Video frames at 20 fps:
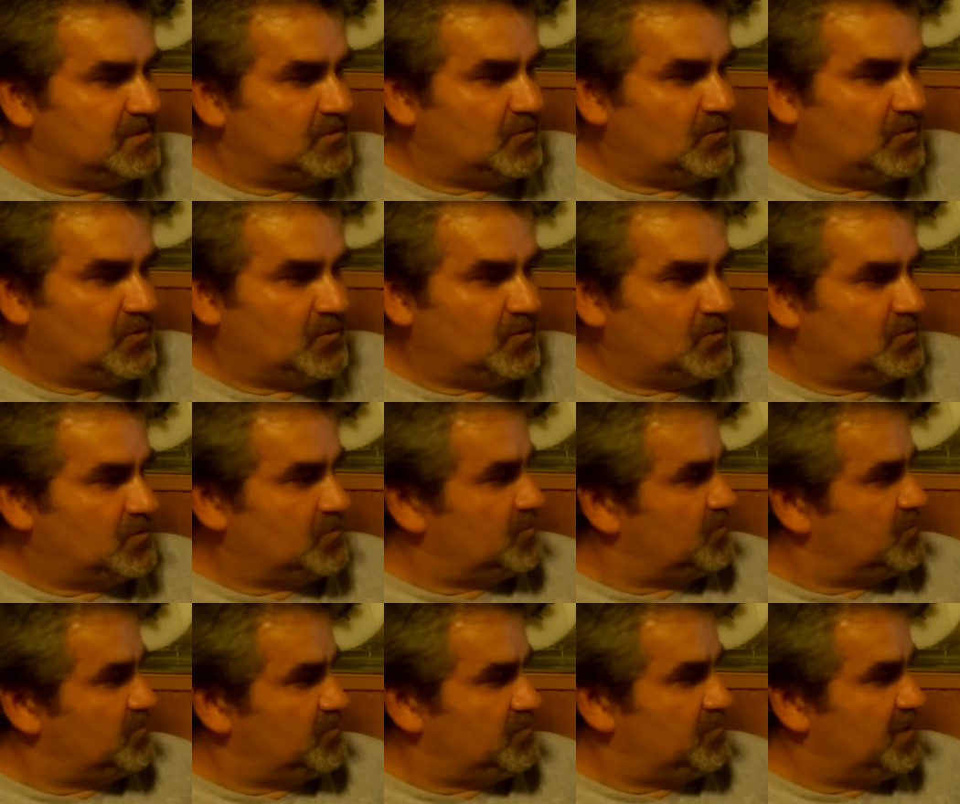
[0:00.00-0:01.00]
or
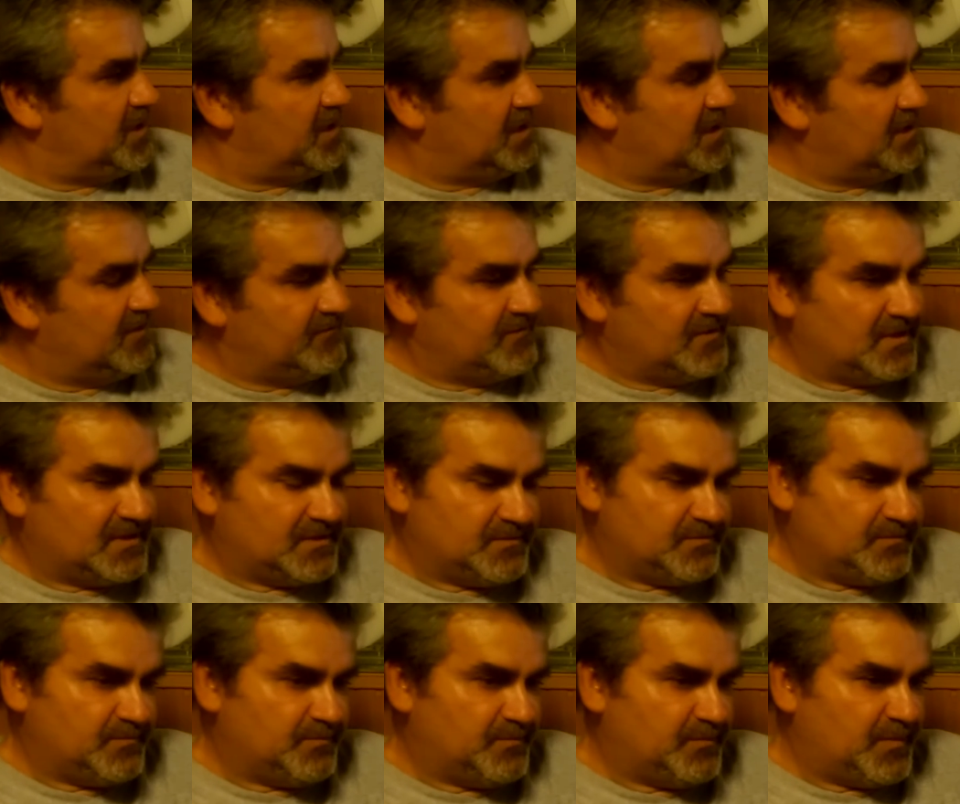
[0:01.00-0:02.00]
behavior
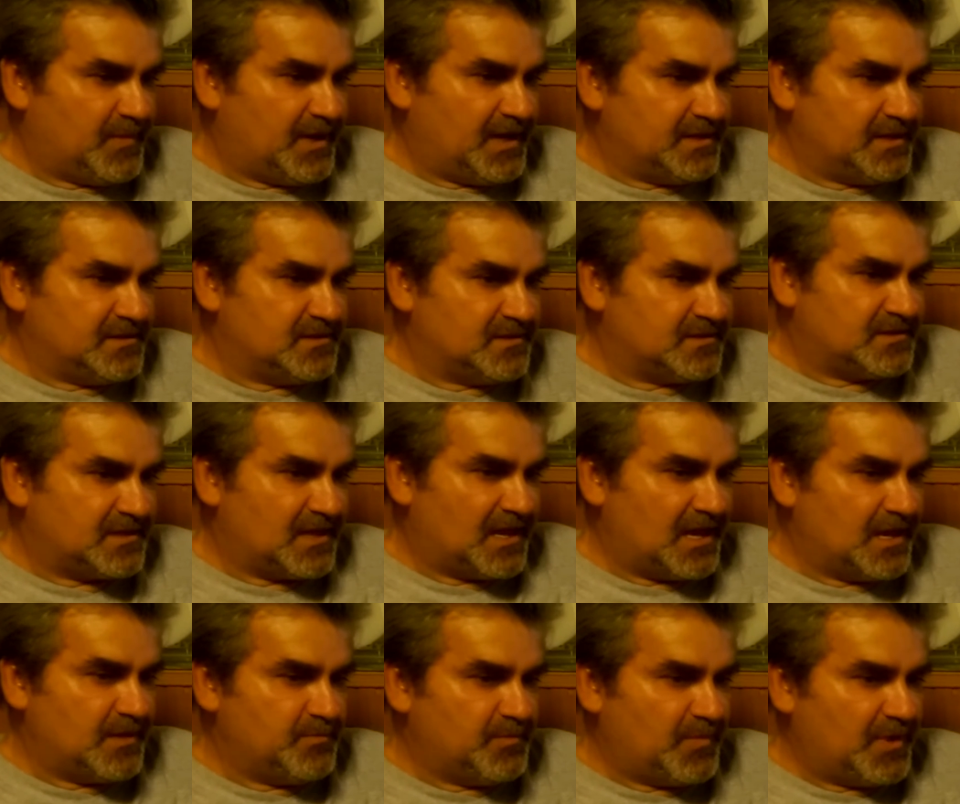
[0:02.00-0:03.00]
by the
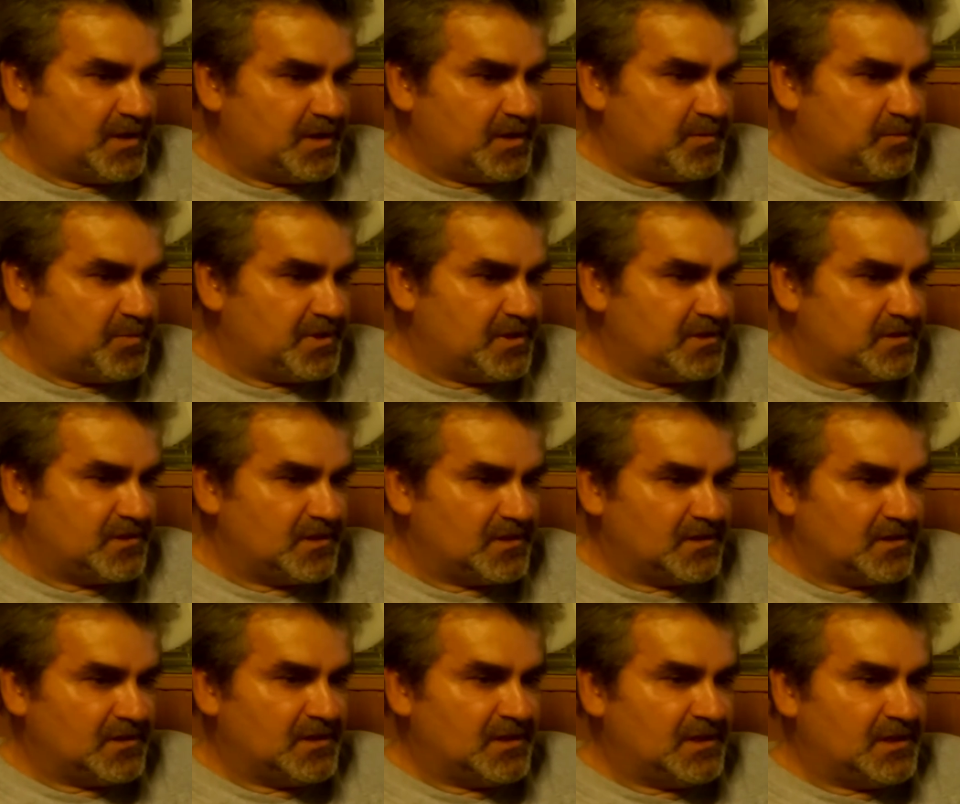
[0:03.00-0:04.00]
time, by
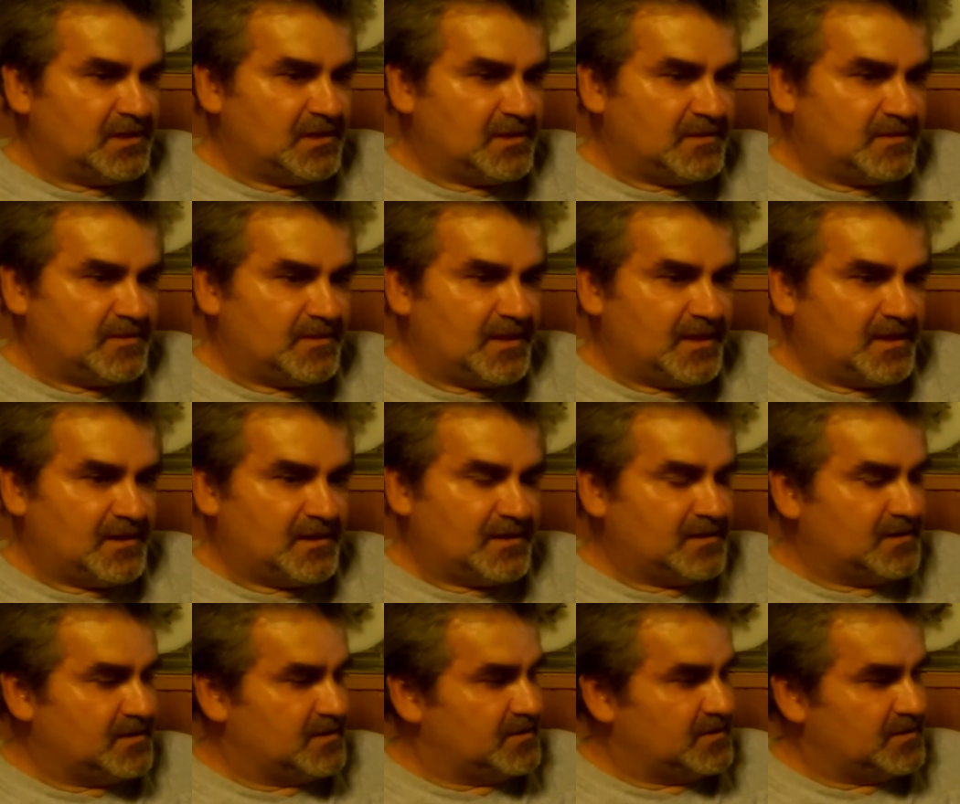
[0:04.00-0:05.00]
repeating, they
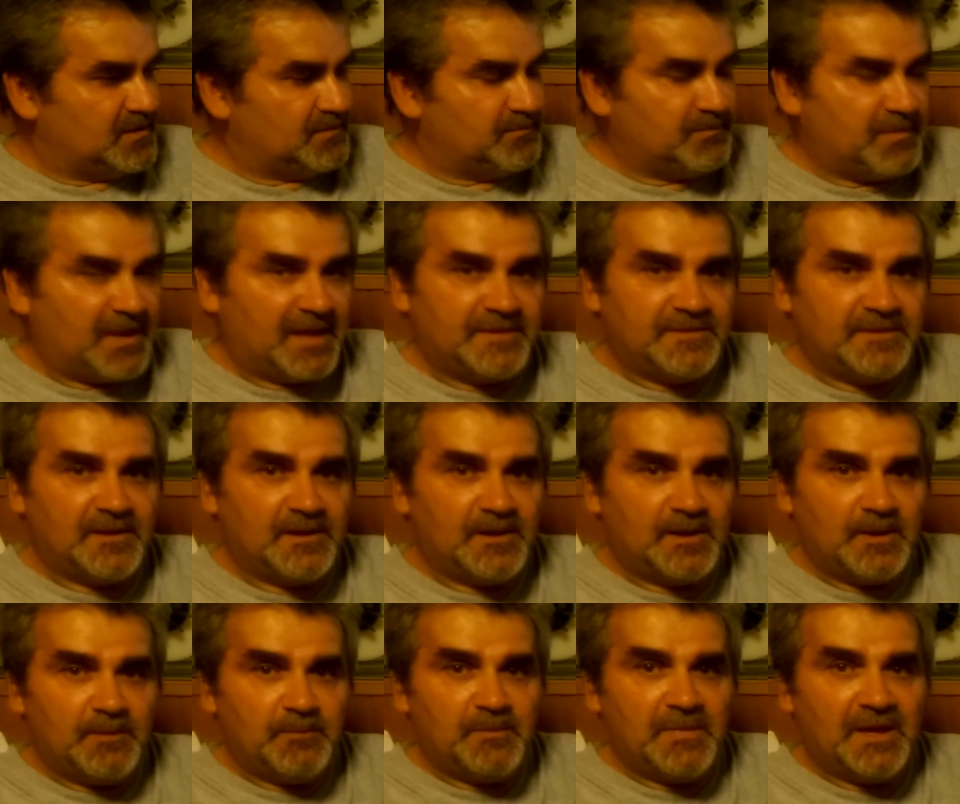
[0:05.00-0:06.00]
are better
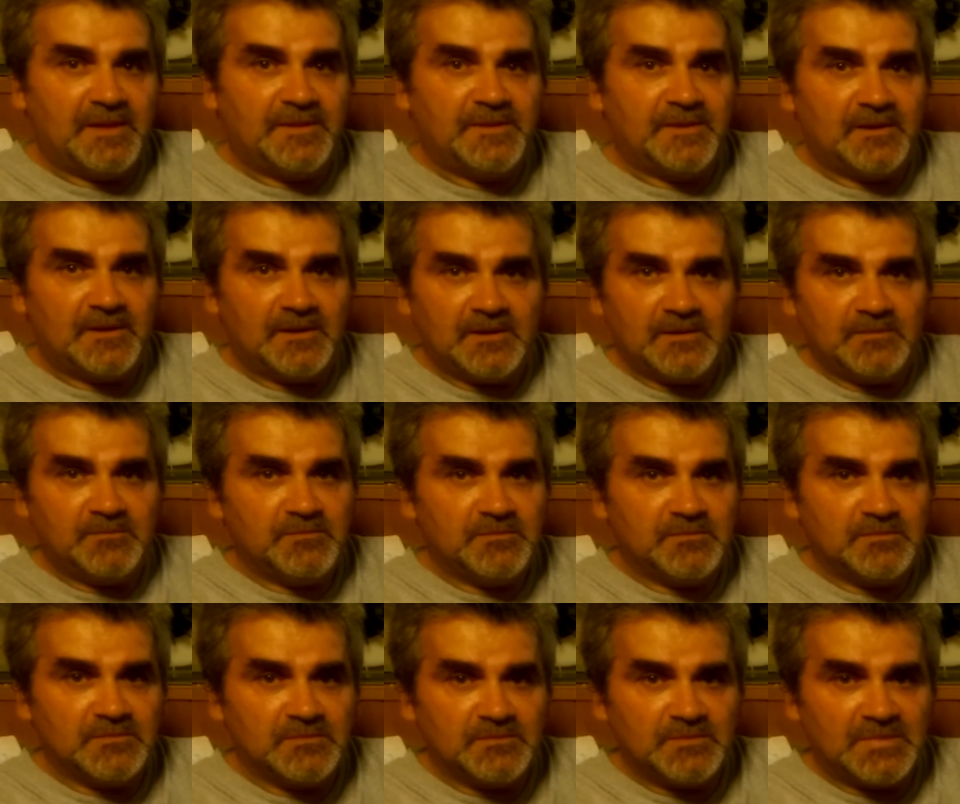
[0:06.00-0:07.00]
and better and
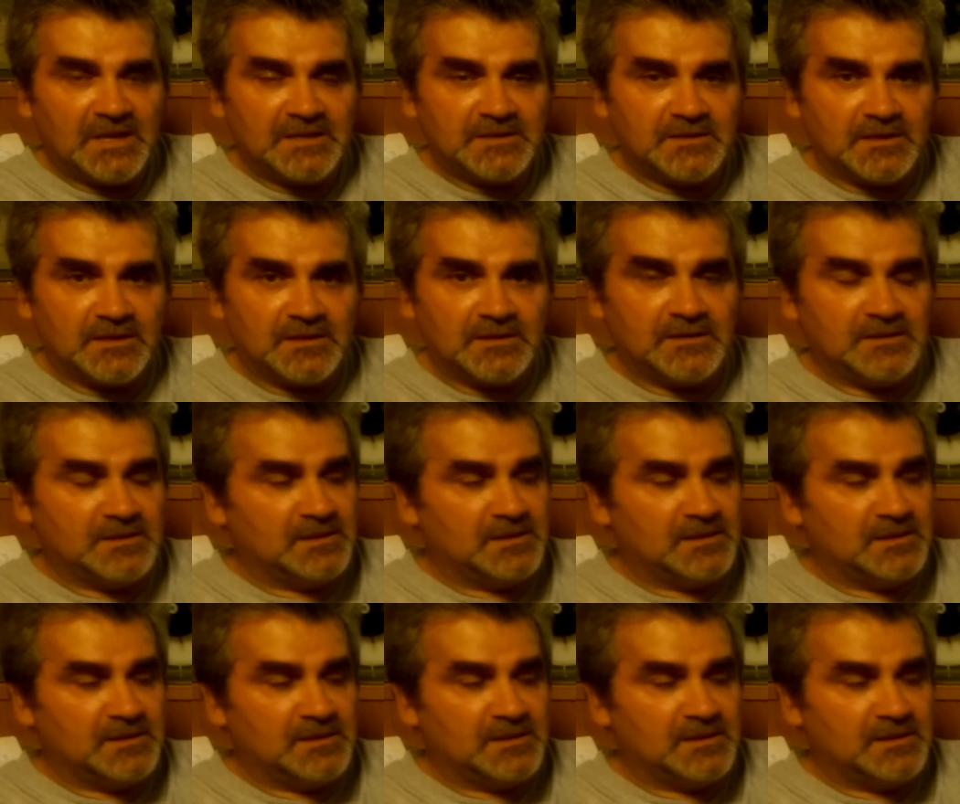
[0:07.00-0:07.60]
better.